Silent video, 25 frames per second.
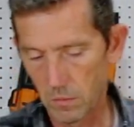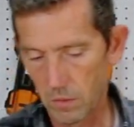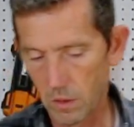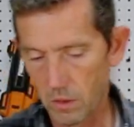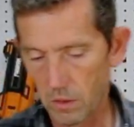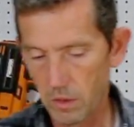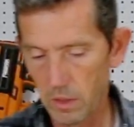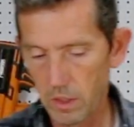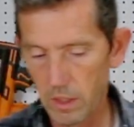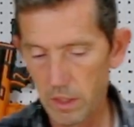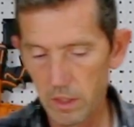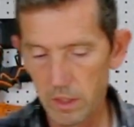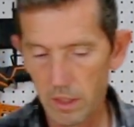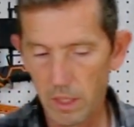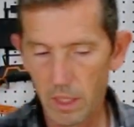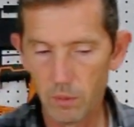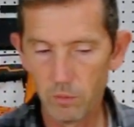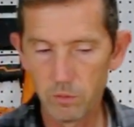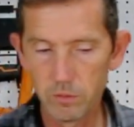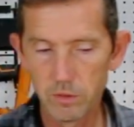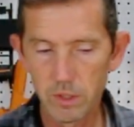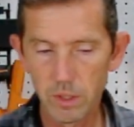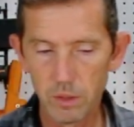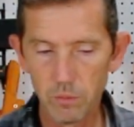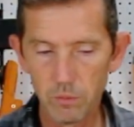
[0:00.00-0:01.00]
All right, and that
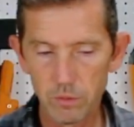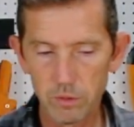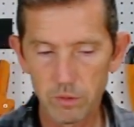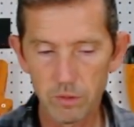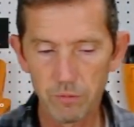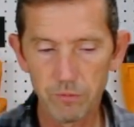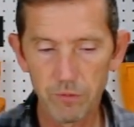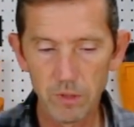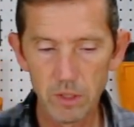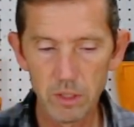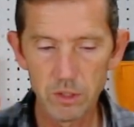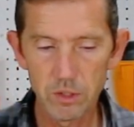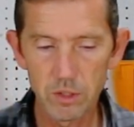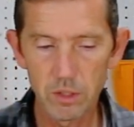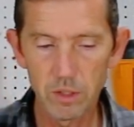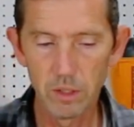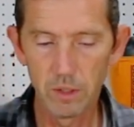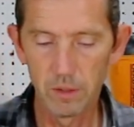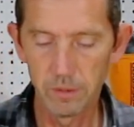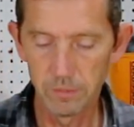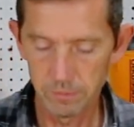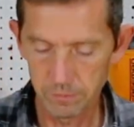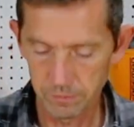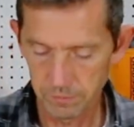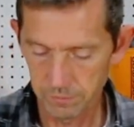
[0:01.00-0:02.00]
was it with the finish
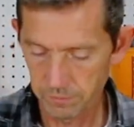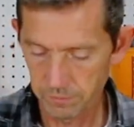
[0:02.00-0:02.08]
gun.